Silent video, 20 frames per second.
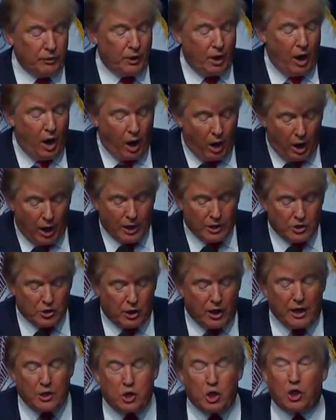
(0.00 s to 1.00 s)
All right, so
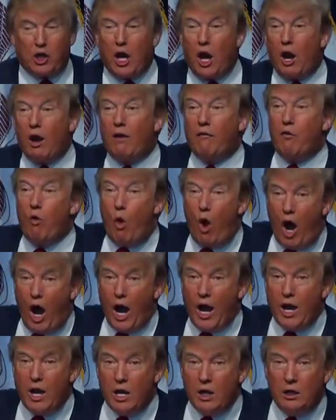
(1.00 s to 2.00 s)
that took care of
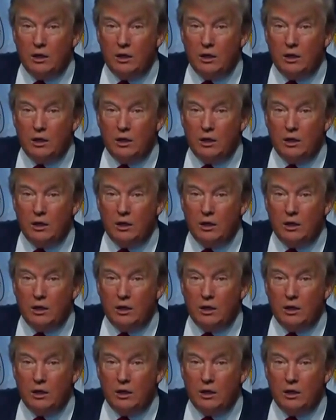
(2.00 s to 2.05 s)
one.